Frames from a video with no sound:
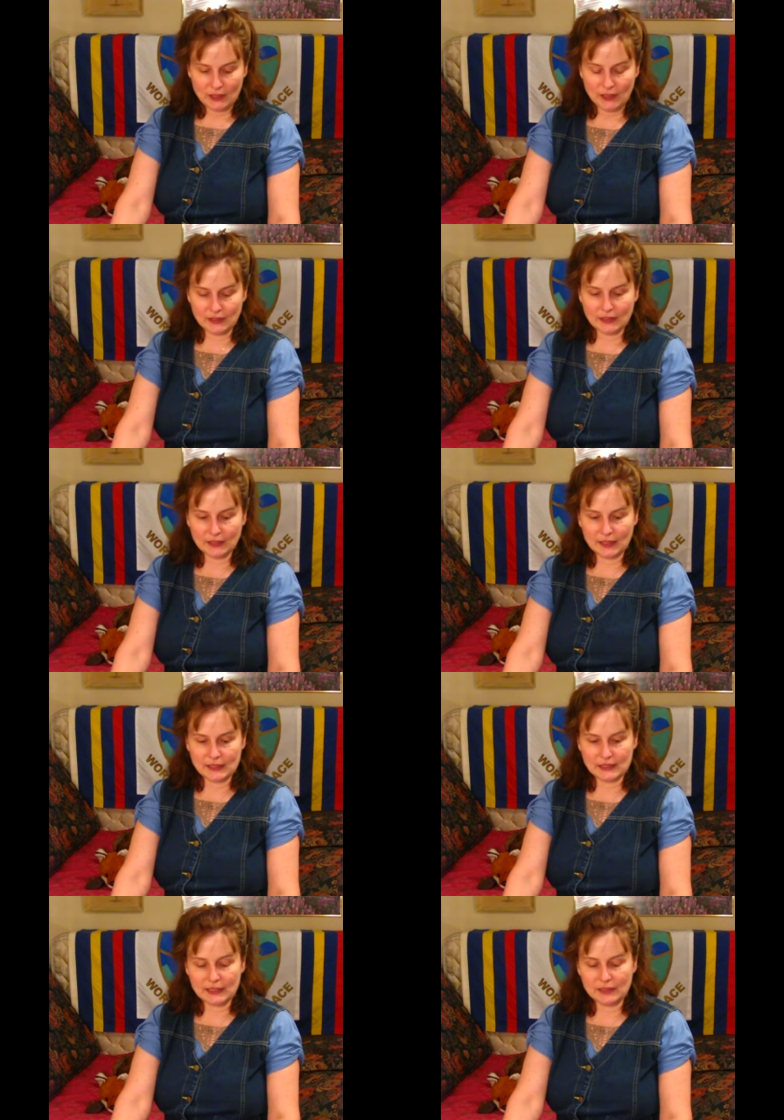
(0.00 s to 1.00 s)
And then
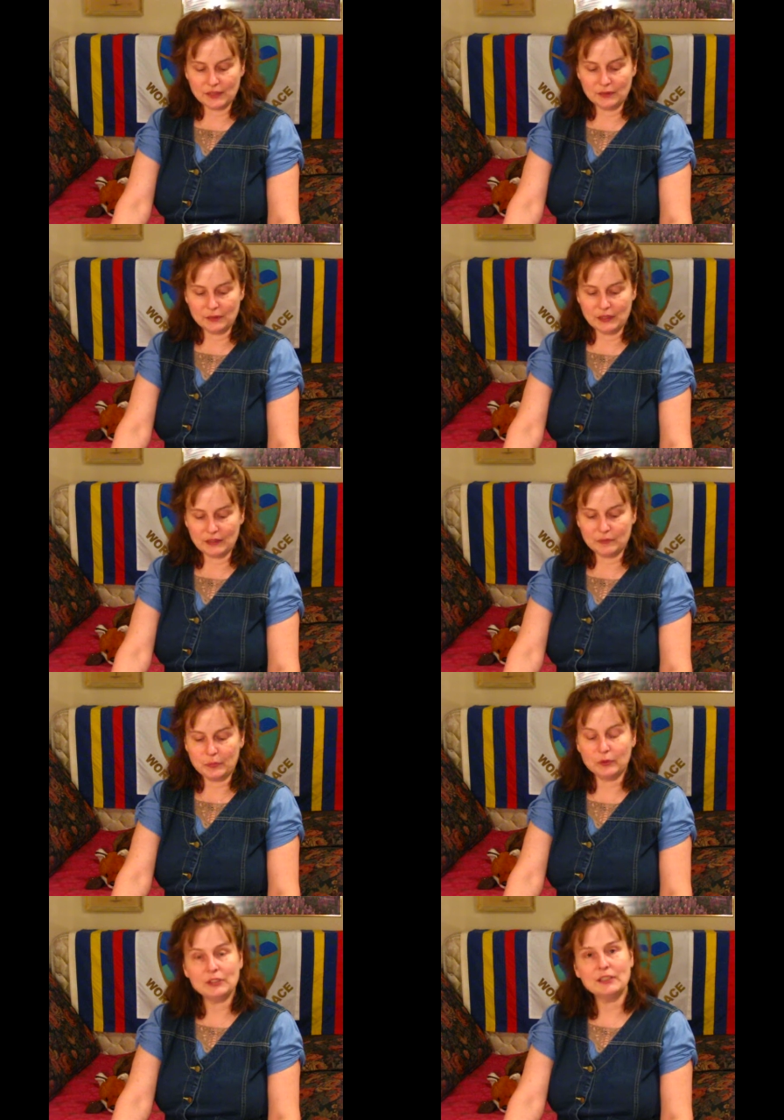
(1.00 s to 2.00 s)
lastly, there's a fear of
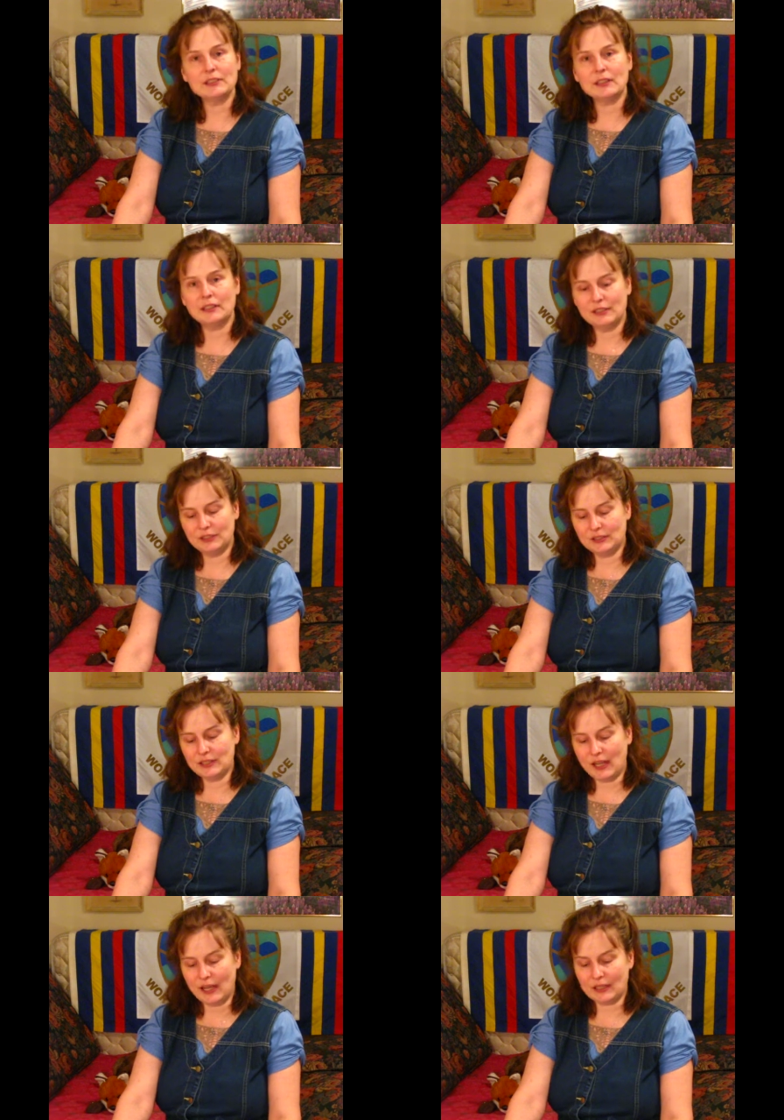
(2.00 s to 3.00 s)
Putin's alleged
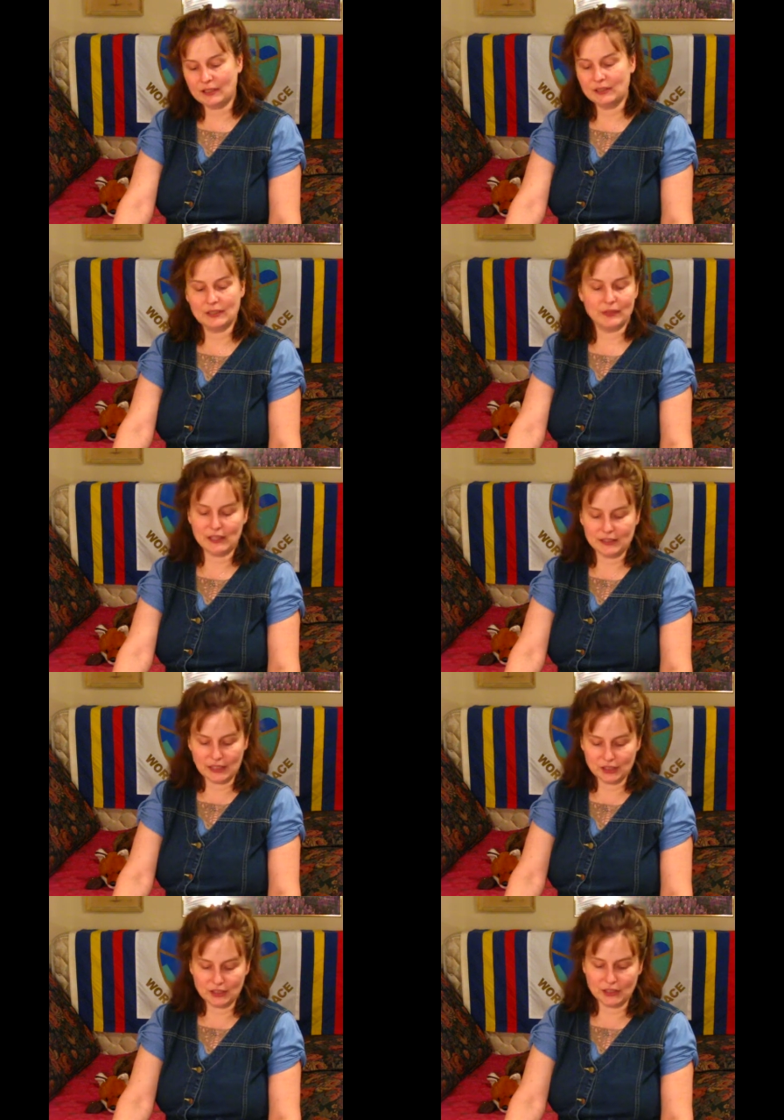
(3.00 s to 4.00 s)
attack on
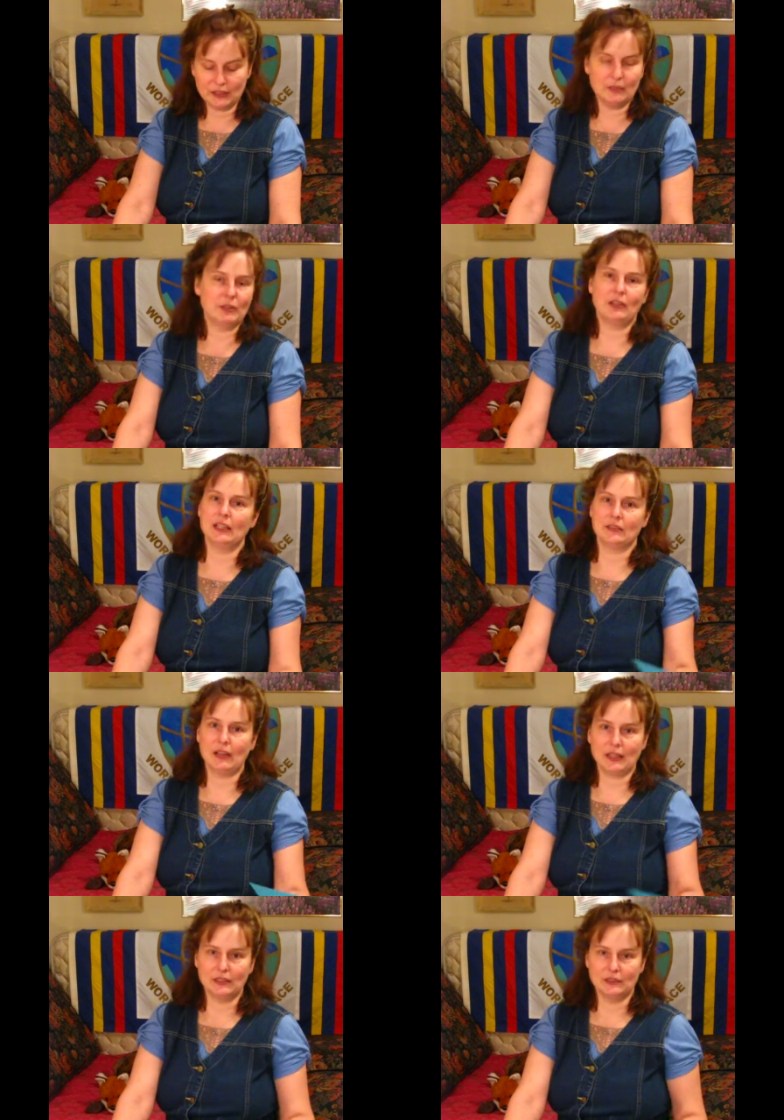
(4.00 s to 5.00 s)
civilization and democratic
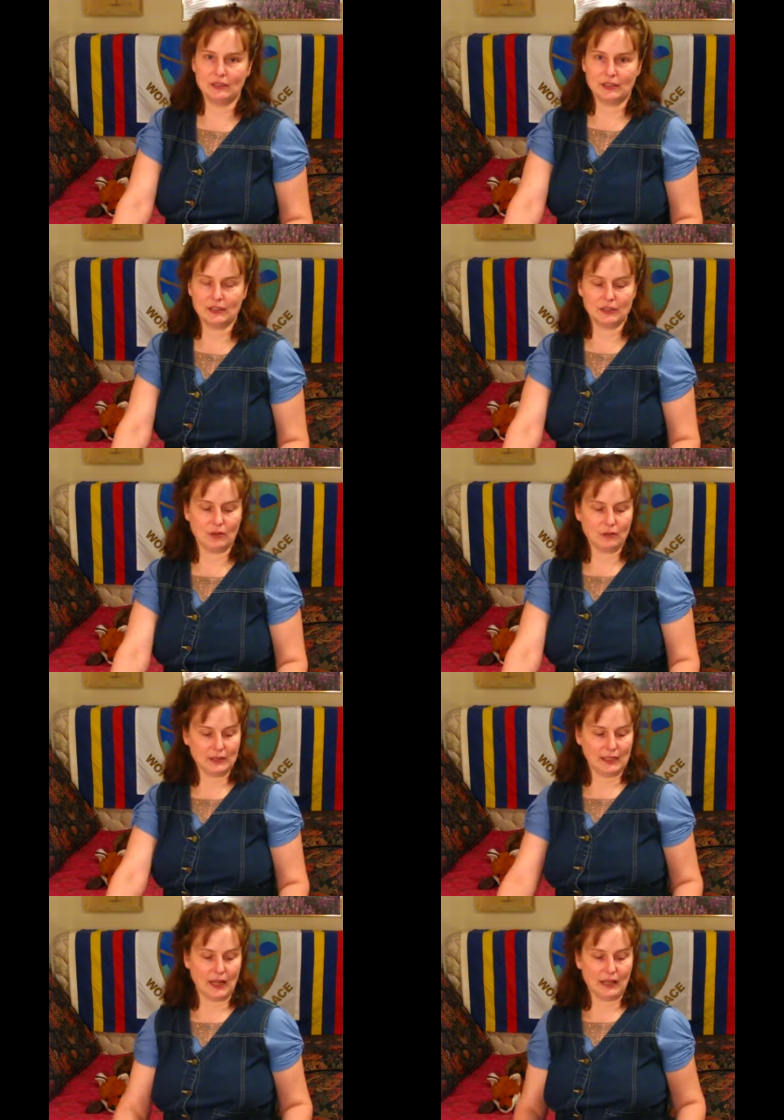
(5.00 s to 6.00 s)
values, because this whole
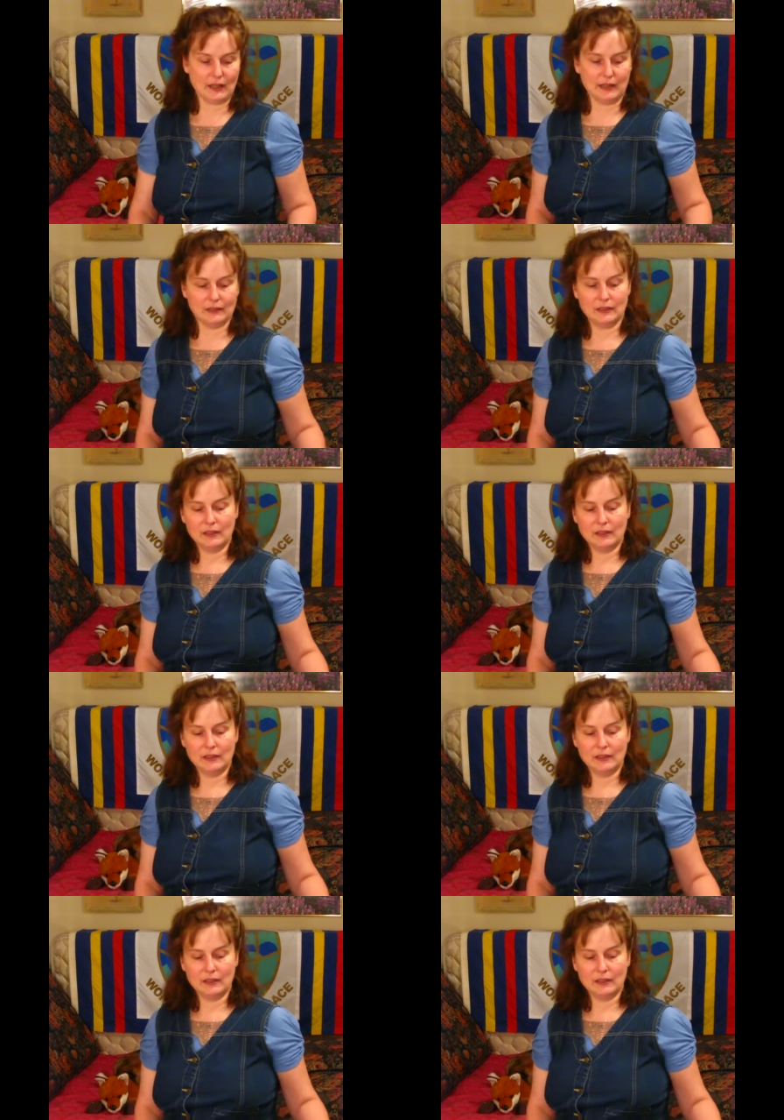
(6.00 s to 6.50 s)
attack on